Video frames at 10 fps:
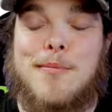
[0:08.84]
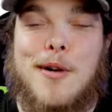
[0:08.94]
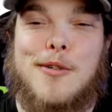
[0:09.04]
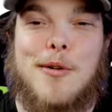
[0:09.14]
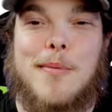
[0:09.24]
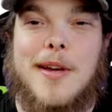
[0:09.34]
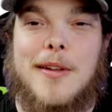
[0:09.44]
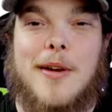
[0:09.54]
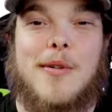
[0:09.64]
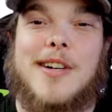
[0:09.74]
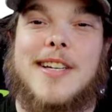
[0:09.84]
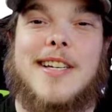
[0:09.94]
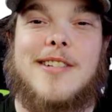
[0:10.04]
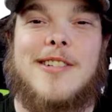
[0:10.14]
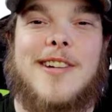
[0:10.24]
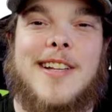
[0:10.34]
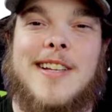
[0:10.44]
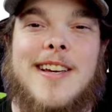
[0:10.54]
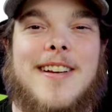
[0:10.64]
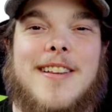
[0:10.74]
Mojo mail that we're gonna get to at
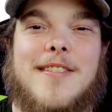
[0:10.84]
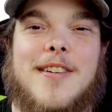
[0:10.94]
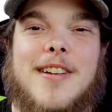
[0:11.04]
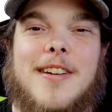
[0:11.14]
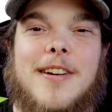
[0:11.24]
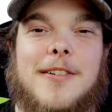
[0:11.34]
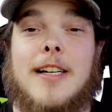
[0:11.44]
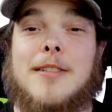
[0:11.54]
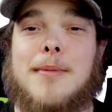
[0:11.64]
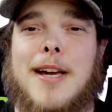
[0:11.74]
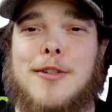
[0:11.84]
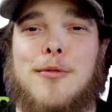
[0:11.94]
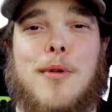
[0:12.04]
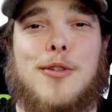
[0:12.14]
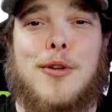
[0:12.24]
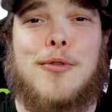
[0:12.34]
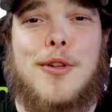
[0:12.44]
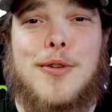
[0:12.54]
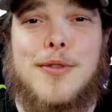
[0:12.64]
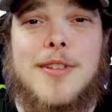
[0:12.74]
the end of the video. Got some Casual Mojo
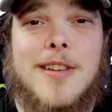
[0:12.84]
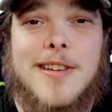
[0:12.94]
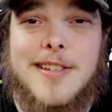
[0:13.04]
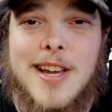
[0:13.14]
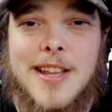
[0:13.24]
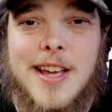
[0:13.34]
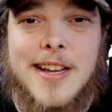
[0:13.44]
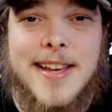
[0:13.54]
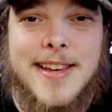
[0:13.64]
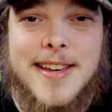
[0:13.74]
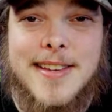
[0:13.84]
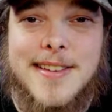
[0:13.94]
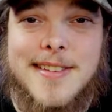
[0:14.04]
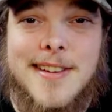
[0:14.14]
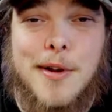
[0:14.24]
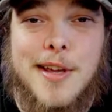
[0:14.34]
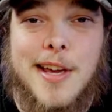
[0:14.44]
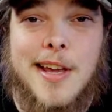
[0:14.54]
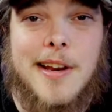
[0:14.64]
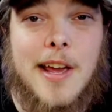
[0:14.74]
news saying that he is putting
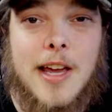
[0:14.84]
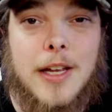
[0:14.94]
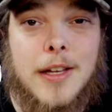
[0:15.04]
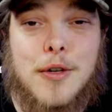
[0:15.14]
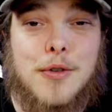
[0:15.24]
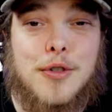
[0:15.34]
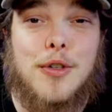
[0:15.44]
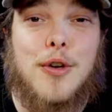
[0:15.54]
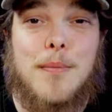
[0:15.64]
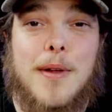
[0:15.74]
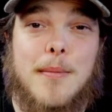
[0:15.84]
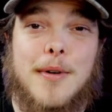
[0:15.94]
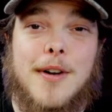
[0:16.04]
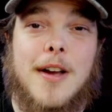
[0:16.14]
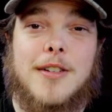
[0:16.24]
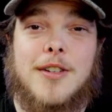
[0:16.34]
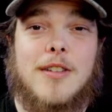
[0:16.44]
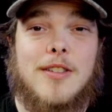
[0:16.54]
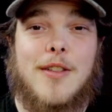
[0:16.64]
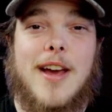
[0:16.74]
in a new scoop in
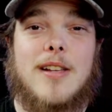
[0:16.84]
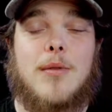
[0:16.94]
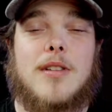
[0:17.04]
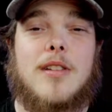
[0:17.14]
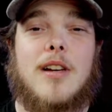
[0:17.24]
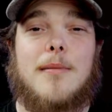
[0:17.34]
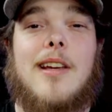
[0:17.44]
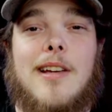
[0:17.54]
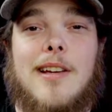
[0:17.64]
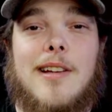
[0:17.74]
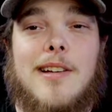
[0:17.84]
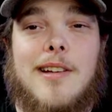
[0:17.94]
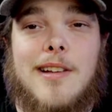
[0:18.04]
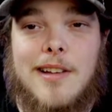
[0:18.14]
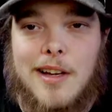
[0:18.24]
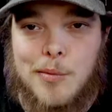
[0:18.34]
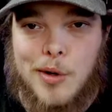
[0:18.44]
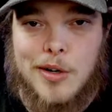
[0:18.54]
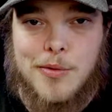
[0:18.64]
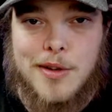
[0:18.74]
production, so that's what's up. And I'm
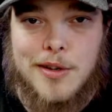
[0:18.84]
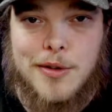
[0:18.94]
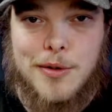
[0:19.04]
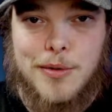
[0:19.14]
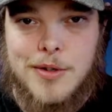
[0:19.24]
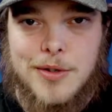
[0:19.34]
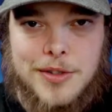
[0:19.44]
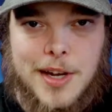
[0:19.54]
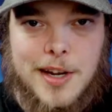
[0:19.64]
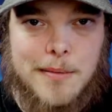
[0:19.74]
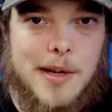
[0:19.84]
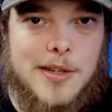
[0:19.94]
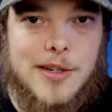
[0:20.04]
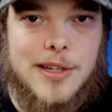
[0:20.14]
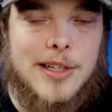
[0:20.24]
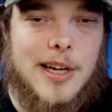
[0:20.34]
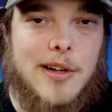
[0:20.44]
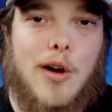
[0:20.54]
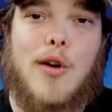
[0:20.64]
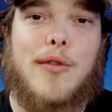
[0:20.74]
working with a new setup, as you can tell.
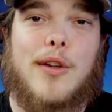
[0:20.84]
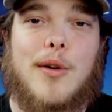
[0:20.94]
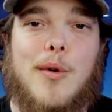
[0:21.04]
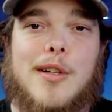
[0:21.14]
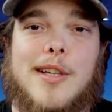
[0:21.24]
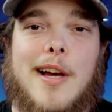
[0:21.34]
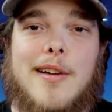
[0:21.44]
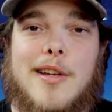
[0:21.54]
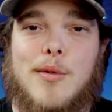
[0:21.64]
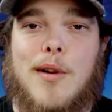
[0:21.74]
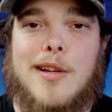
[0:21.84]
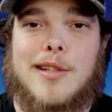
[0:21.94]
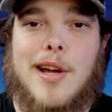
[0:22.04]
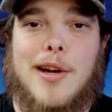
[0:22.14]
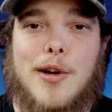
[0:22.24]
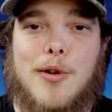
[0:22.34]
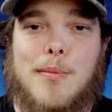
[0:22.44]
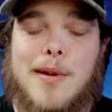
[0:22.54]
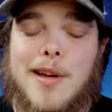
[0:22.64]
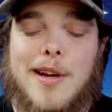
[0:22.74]
Hopefully it works out as well as I
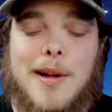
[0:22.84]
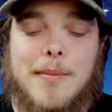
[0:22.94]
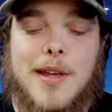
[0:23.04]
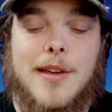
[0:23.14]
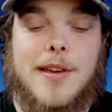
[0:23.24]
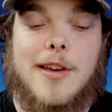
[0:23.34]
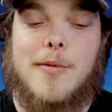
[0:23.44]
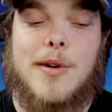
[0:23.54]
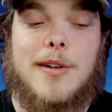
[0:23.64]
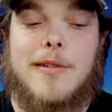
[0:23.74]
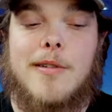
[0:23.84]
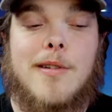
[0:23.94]
hope, and I'm thinking it will.